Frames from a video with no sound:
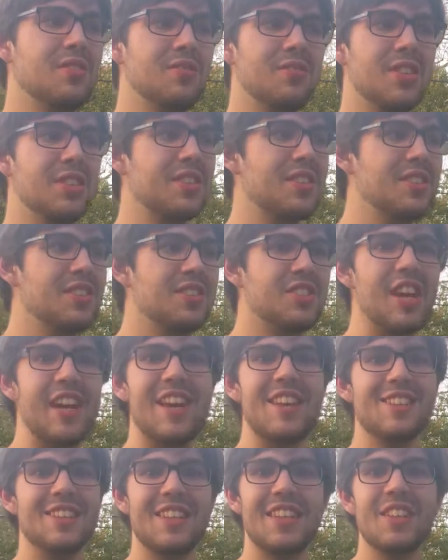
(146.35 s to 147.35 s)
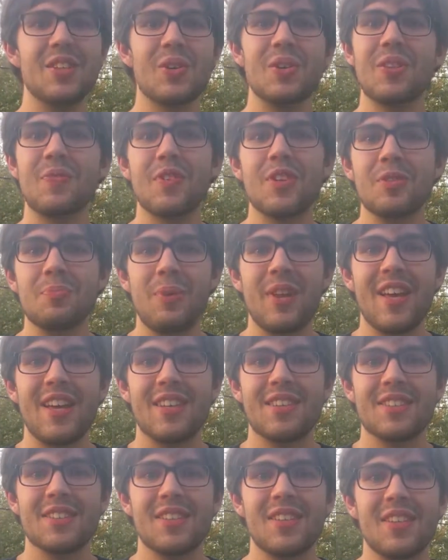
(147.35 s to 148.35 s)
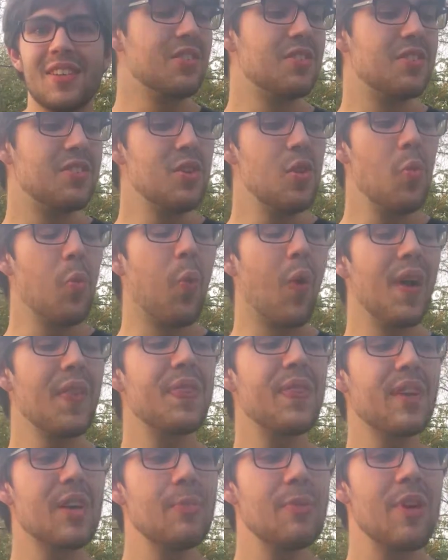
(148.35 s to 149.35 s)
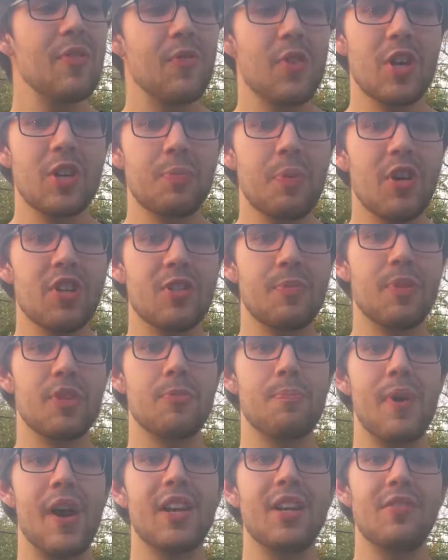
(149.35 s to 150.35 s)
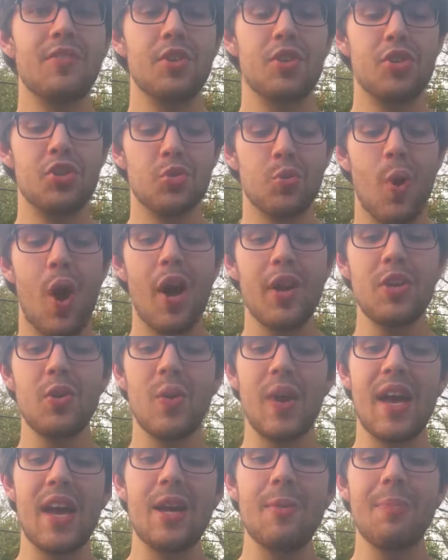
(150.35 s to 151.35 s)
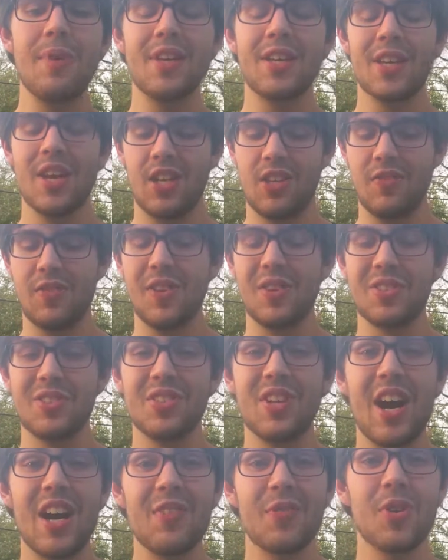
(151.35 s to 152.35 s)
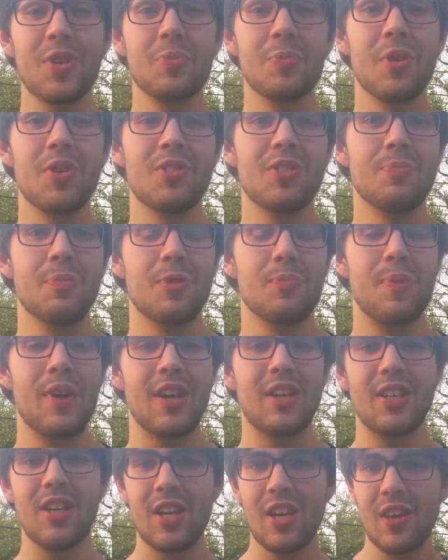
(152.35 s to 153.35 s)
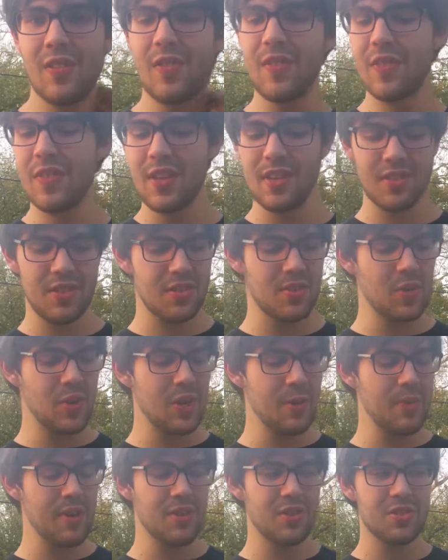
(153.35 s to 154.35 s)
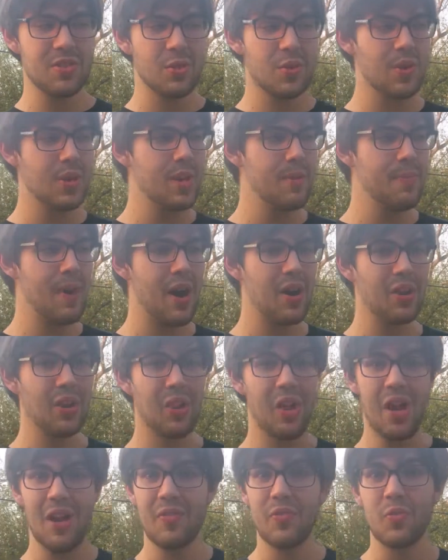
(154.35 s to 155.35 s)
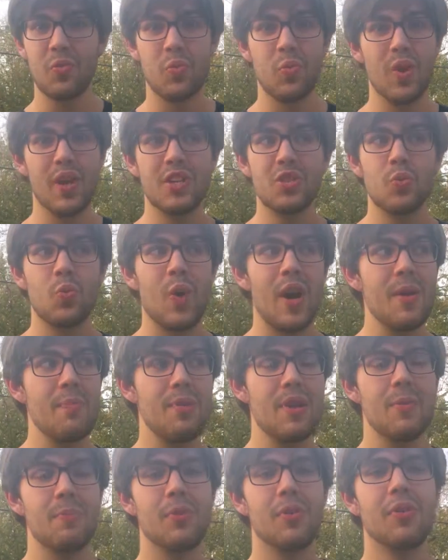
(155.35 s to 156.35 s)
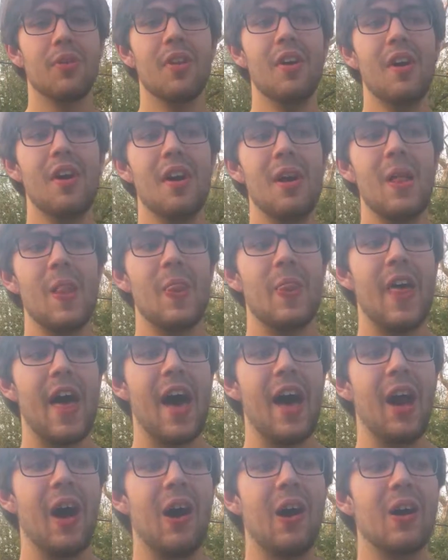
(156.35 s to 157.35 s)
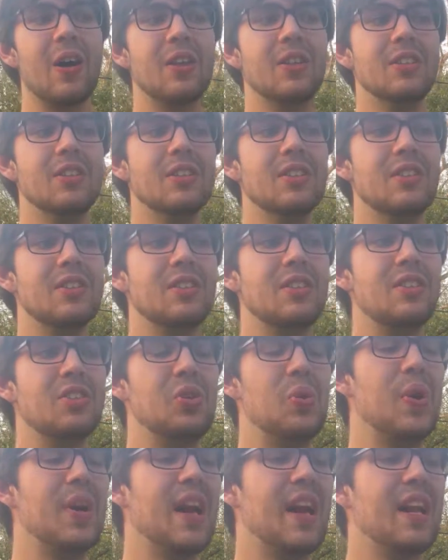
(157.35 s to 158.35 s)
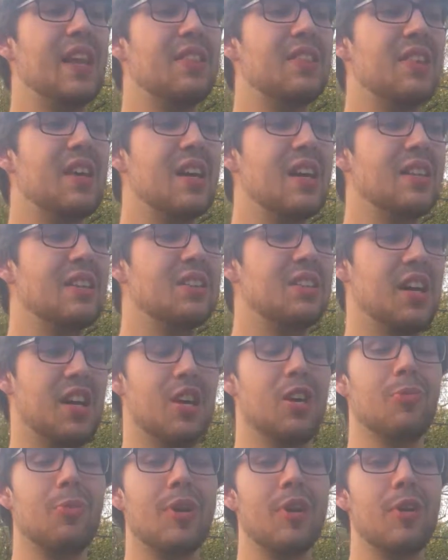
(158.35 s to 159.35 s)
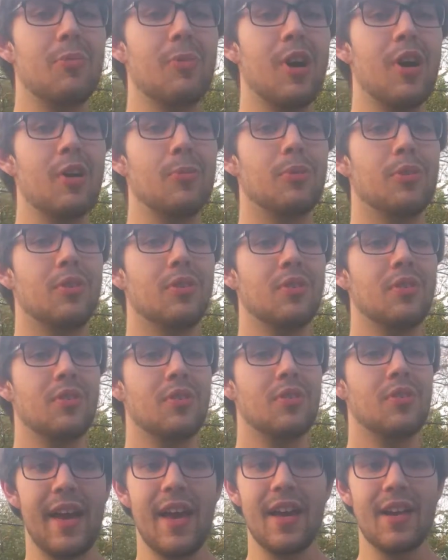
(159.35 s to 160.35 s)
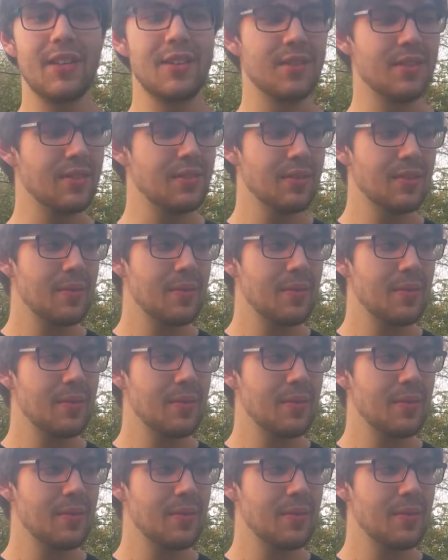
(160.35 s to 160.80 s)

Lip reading: because Jay isn't in there in the first place. And you want there to be a first-person perspective to draw you in, because if there's not a first-person perspective, then this is going to be a story about a lot of rich white people that aren't doing anything terribly remarkable. And,